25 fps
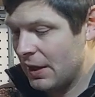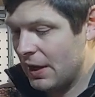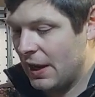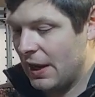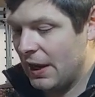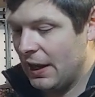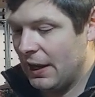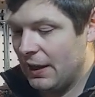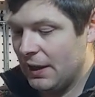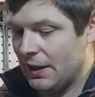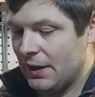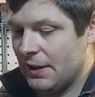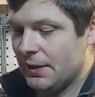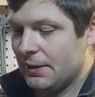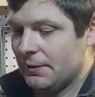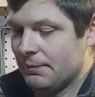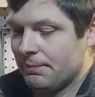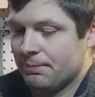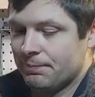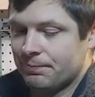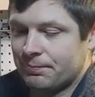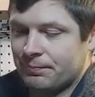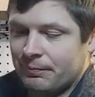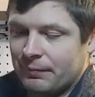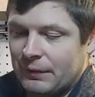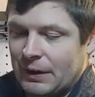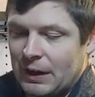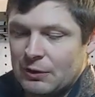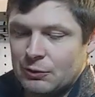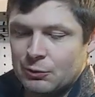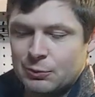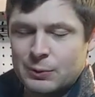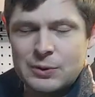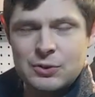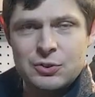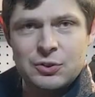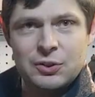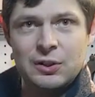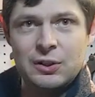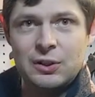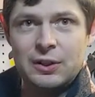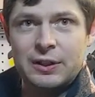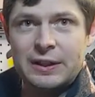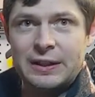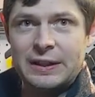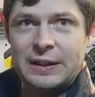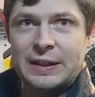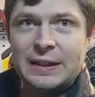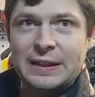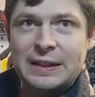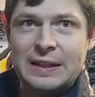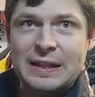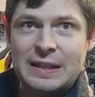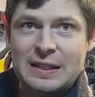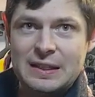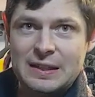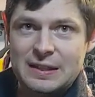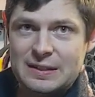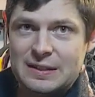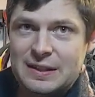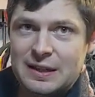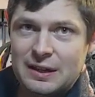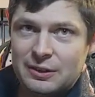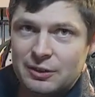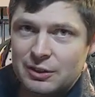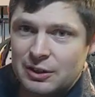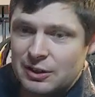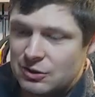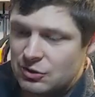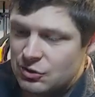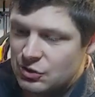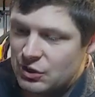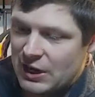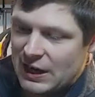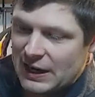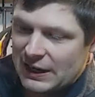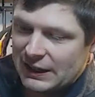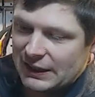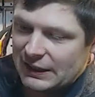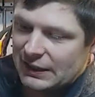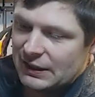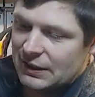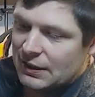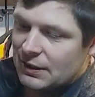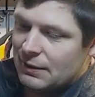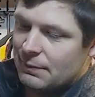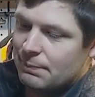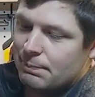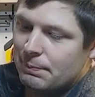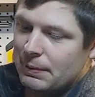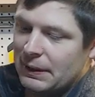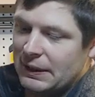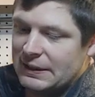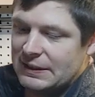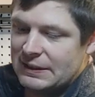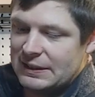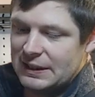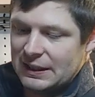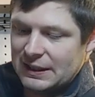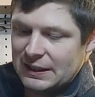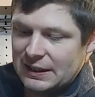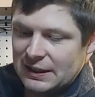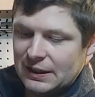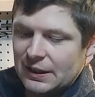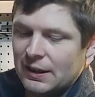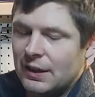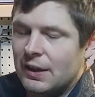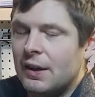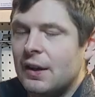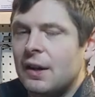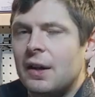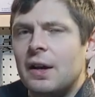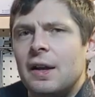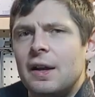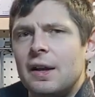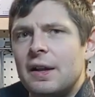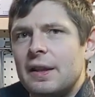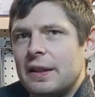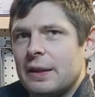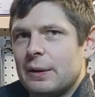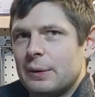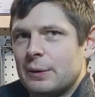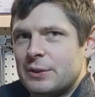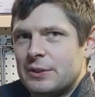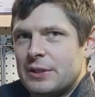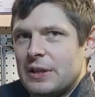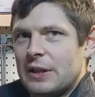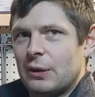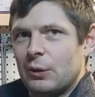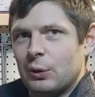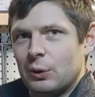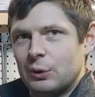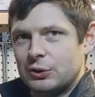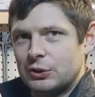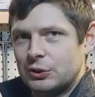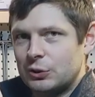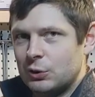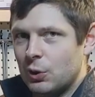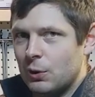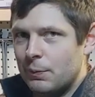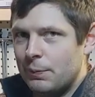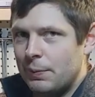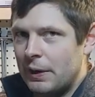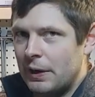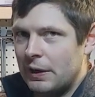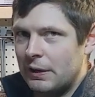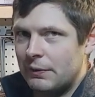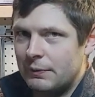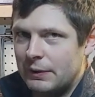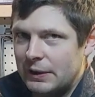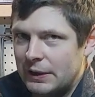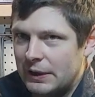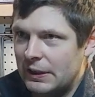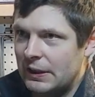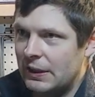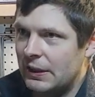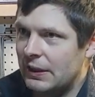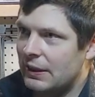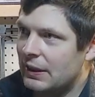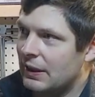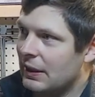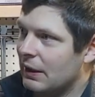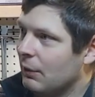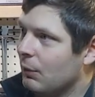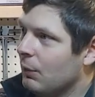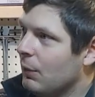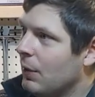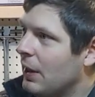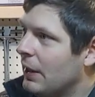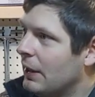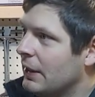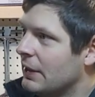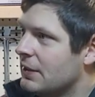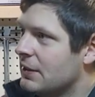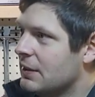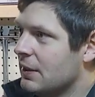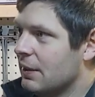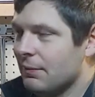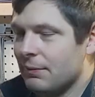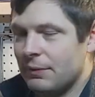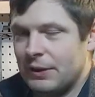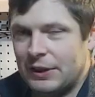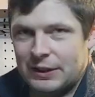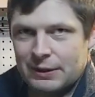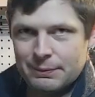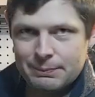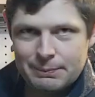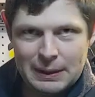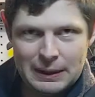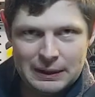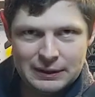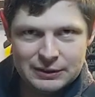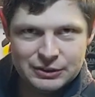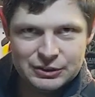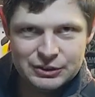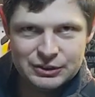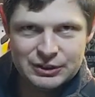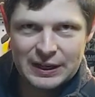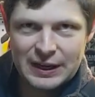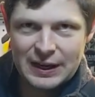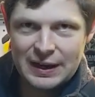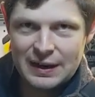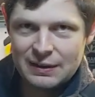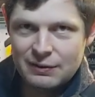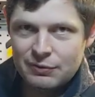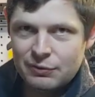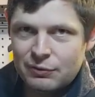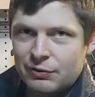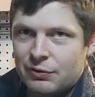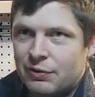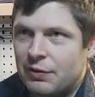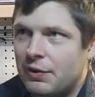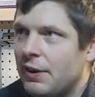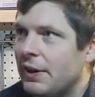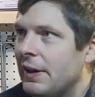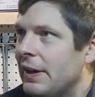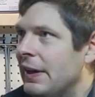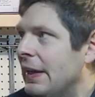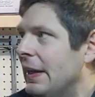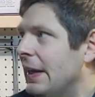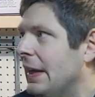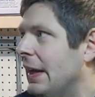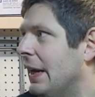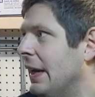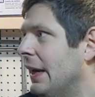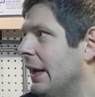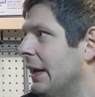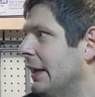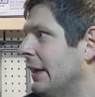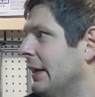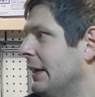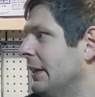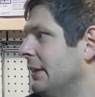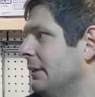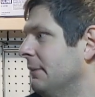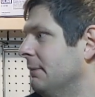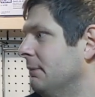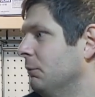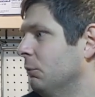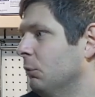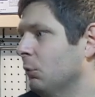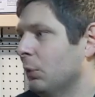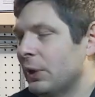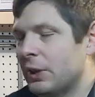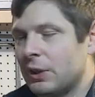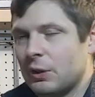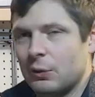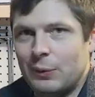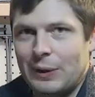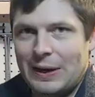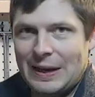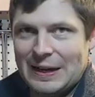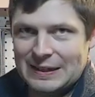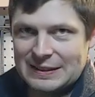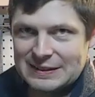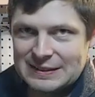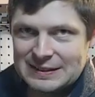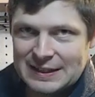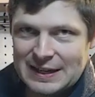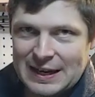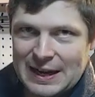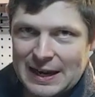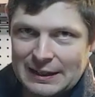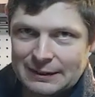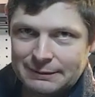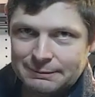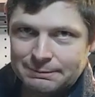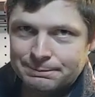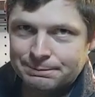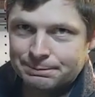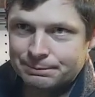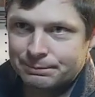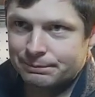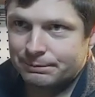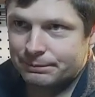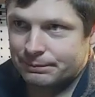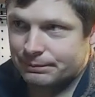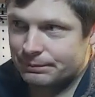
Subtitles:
I was originally looking at getting the Darien jacket, but there was that old school part of me that wanted something like a bell staff with the wax cotton,